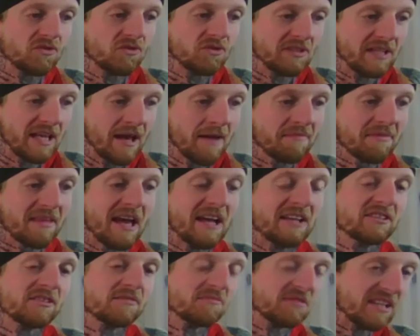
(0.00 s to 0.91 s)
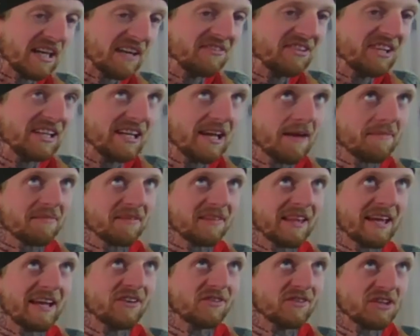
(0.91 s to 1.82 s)
depth and some safety depth
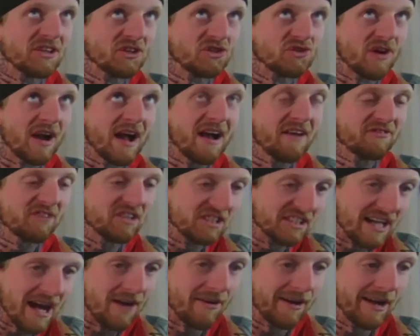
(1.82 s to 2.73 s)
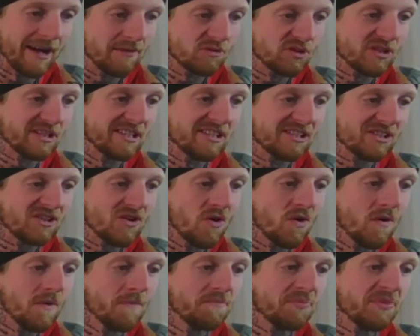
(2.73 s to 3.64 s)
later in the draft because Kyle Hamilton is
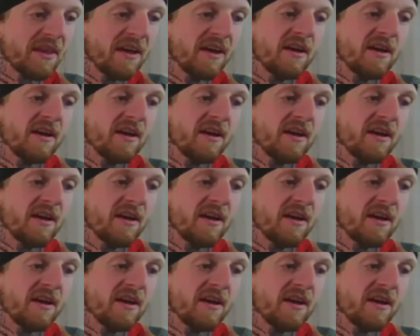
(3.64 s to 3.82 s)
gone.